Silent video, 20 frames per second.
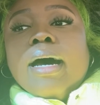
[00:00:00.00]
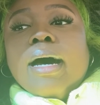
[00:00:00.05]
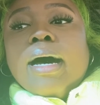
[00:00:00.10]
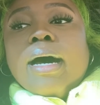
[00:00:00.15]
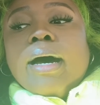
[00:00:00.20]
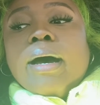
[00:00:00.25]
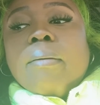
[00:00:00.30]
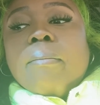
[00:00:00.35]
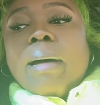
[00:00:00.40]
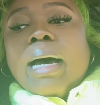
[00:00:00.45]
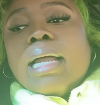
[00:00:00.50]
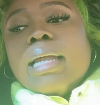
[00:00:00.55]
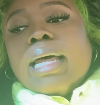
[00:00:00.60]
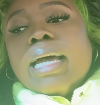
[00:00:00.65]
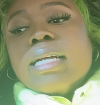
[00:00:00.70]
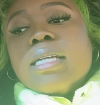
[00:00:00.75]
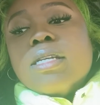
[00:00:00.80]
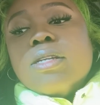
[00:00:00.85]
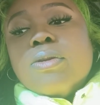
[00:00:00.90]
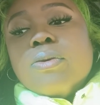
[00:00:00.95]
I
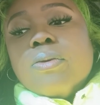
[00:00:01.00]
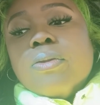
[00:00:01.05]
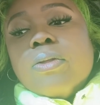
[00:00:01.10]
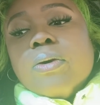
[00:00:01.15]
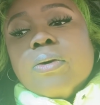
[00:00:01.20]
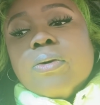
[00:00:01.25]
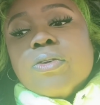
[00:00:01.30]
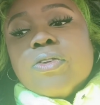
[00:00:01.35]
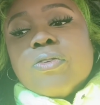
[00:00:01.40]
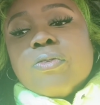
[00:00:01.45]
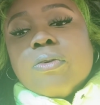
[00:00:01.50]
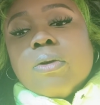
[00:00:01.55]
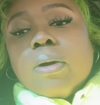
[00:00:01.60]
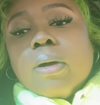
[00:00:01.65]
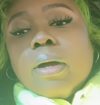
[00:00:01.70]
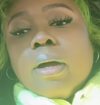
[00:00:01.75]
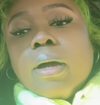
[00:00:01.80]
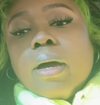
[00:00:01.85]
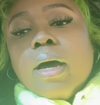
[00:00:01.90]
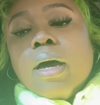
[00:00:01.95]
like to do those
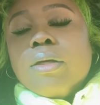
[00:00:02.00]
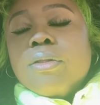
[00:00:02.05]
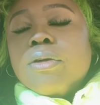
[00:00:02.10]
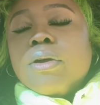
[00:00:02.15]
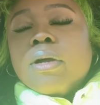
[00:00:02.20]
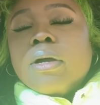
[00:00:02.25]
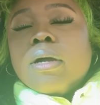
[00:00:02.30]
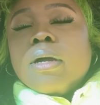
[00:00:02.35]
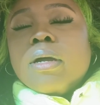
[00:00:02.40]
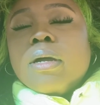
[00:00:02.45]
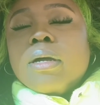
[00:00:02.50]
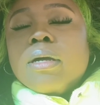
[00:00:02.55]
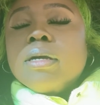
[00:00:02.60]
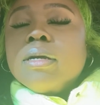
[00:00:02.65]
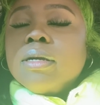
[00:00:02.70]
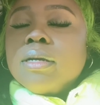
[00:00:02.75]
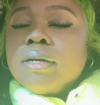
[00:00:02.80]
for other